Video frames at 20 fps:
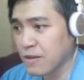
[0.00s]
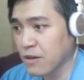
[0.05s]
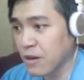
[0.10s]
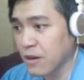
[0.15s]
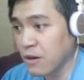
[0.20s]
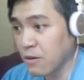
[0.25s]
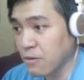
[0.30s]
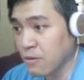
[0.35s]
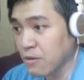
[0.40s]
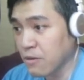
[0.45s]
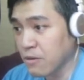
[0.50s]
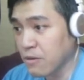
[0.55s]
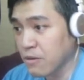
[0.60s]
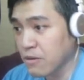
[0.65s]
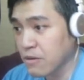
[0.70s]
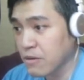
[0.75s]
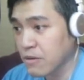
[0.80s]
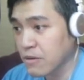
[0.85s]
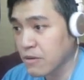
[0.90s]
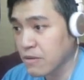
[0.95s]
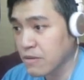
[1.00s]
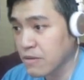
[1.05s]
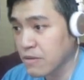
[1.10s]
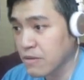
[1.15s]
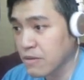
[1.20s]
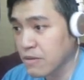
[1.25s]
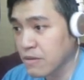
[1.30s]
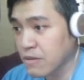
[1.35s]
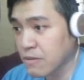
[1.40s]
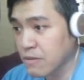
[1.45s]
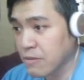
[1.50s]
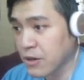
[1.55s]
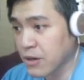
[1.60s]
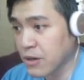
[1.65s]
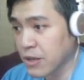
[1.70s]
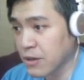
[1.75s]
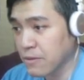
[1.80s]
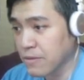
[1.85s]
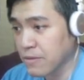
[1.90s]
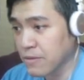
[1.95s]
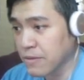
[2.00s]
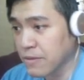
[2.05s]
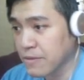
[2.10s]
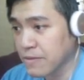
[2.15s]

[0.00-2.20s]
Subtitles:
Oh! What are you?